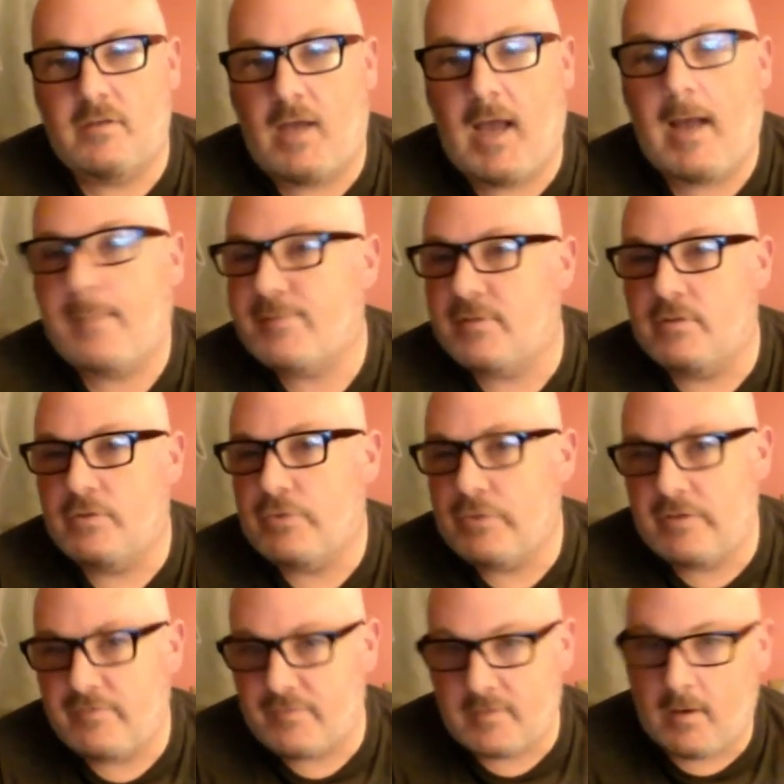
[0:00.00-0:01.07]
absolutely
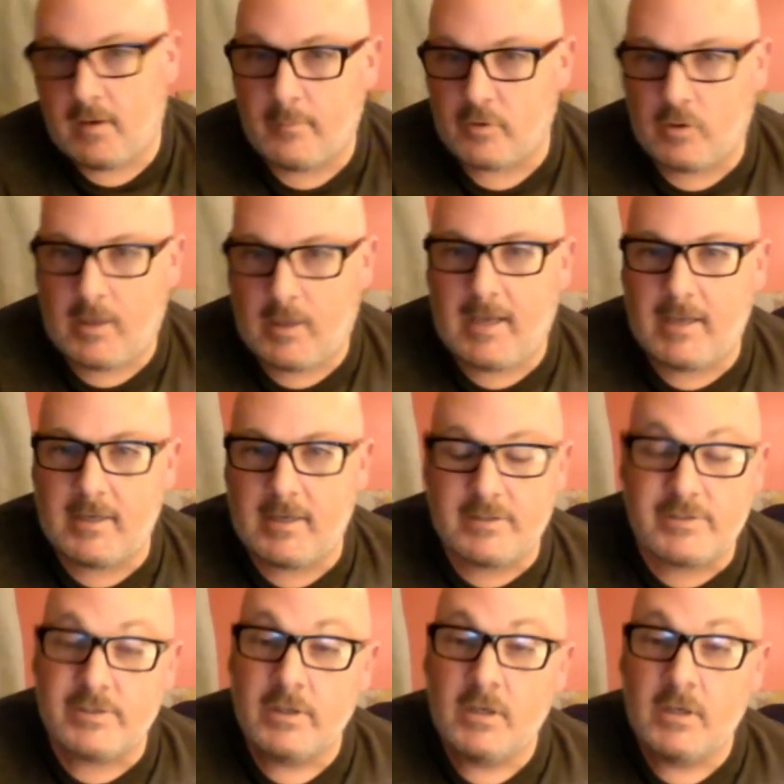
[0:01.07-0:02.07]
phenomenal at is